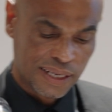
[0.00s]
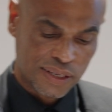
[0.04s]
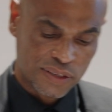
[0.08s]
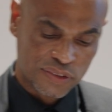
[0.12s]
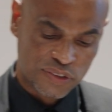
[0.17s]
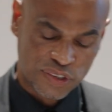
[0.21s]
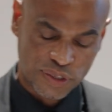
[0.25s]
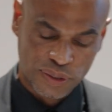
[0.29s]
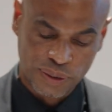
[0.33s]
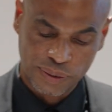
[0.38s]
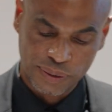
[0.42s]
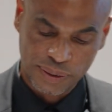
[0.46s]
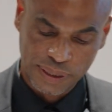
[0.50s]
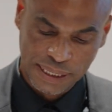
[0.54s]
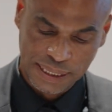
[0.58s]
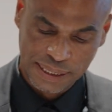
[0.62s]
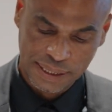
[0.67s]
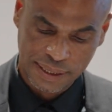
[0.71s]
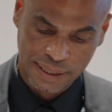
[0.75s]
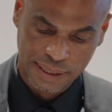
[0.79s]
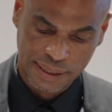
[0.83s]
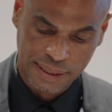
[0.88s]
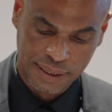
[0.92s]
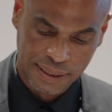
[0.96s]
So,
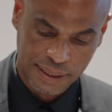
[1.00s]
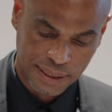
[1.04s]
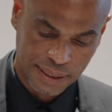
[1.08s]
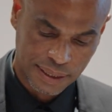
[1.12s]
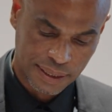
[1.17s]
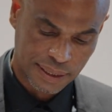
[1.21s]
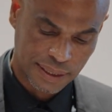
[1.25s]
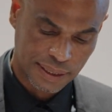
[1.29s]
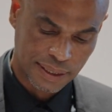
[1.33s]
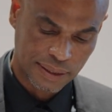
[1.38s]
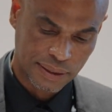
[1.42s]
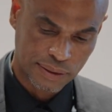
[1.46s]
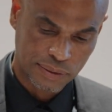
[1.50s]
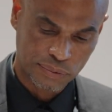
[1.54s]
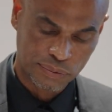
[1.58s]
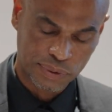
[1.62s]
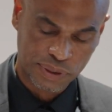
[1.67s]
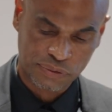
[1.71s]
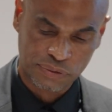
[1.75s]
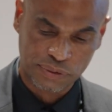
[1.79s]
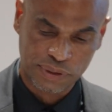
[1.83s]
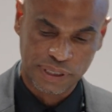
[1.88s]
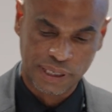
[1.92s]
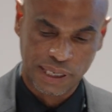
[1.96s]

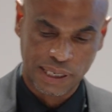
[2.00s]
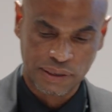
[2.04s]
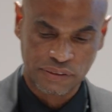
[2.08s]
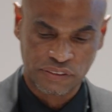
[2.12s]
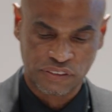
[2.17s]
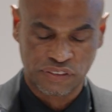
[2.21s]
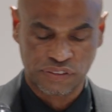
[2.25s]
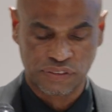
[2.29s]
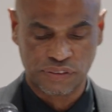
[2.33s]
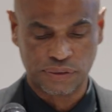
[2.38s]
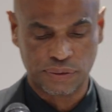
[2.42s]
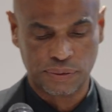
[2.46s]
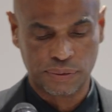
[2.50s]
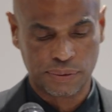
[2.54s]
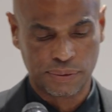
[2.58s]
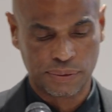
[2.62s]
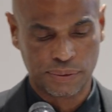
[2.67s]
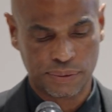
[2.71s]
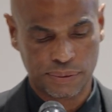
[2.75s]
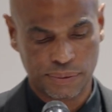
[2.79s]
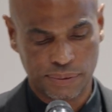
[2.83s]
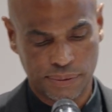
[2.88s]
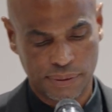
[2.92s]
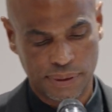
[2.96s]
with regards
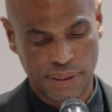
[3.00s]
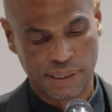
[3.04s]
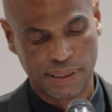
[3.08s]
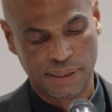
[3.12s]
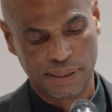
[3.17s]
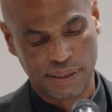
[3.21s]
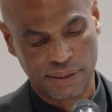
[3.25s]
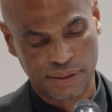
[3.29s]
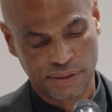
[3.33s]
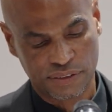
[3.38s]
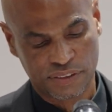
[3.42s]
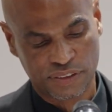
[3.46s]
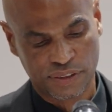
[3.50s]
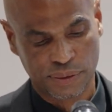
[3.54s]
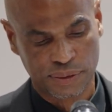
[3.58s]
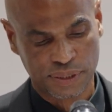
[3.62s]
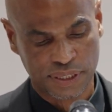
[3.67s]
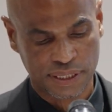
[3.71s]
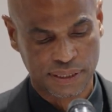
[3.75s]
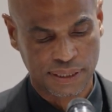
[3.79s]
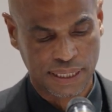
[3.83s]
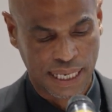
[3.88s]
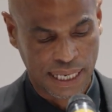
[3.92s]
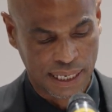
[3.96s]
to
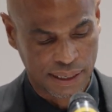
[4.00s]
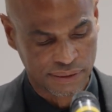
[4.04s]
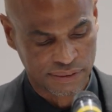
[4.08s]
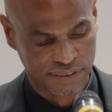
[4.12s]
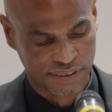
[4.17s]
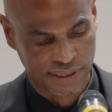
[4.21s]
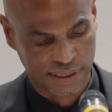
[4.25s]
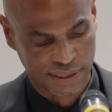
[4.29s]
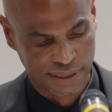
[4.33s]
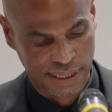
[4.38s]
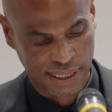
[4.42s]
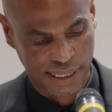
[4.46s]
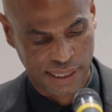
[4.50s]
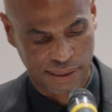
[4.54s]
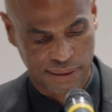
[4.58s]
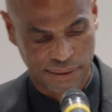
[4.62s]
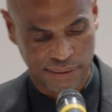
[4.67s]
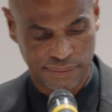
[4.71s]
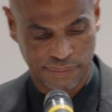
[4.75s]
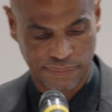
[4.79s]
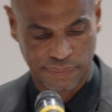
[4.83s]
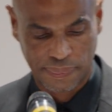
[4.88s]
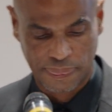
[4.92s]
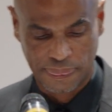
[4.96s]
social housing now,